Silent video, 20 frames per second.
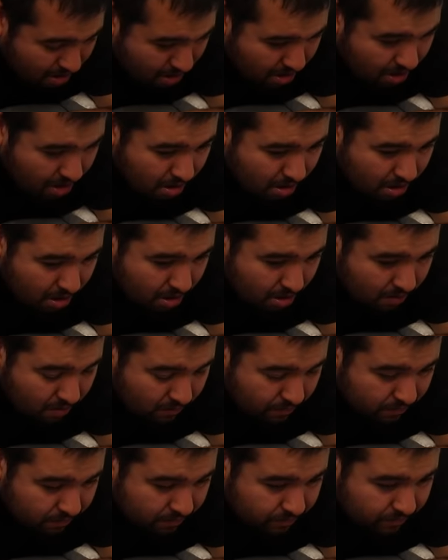maybe
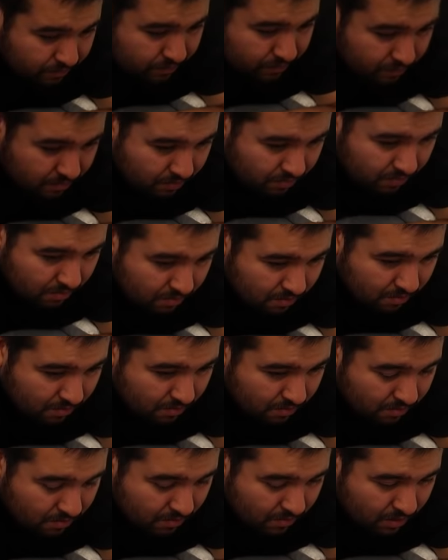Orland will label his
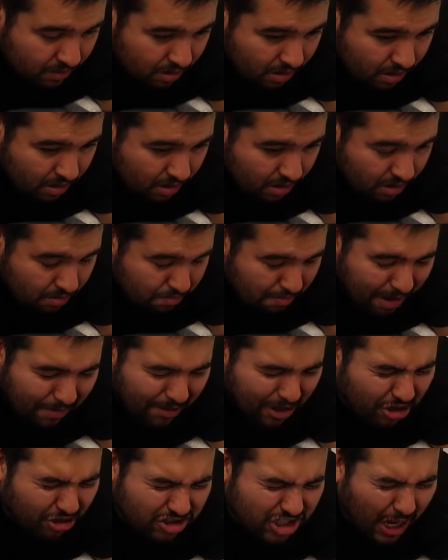cards.
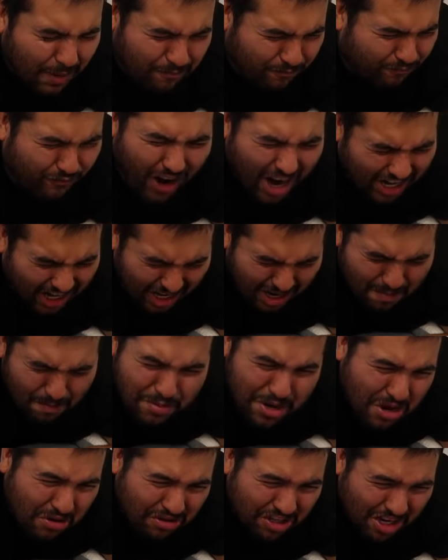Maybe you'll stop
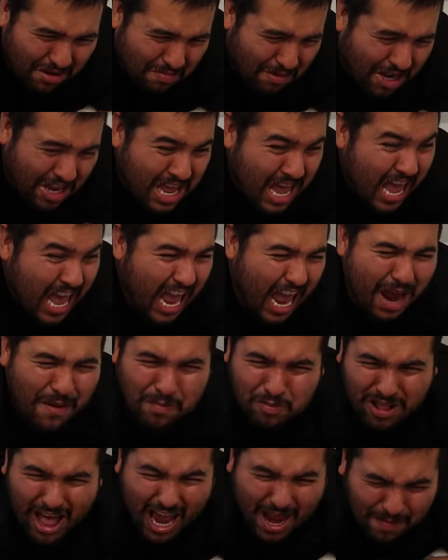me
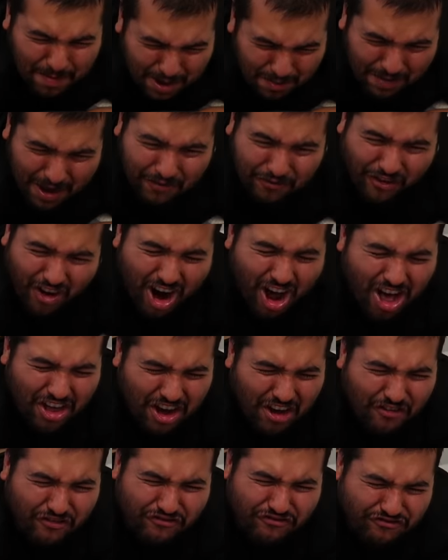and blaming me for all
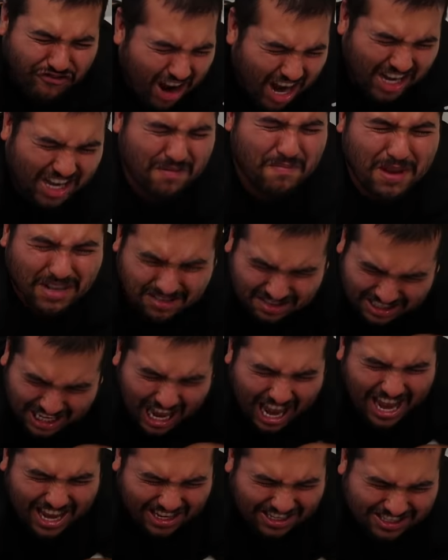your f***ing
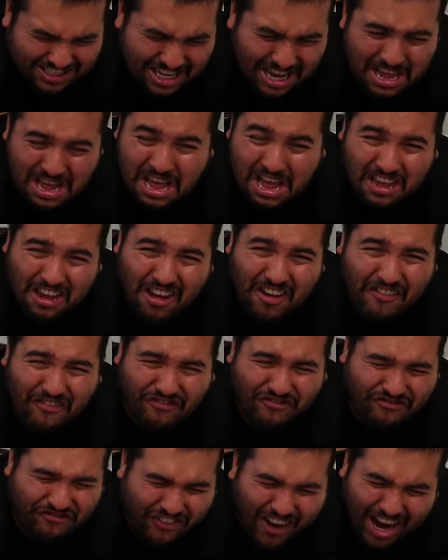mistakes, you
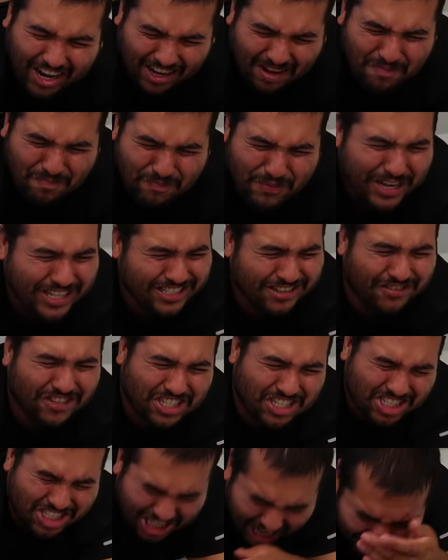f***ing piece of
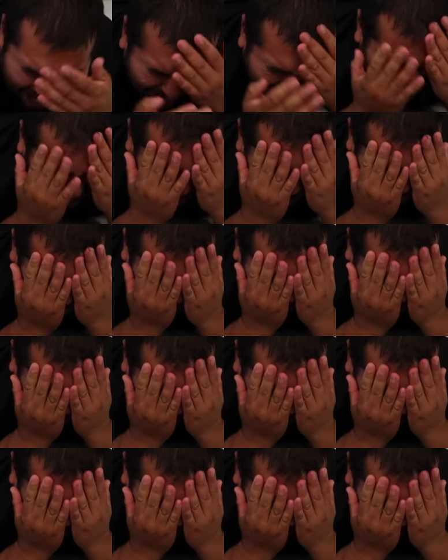shit,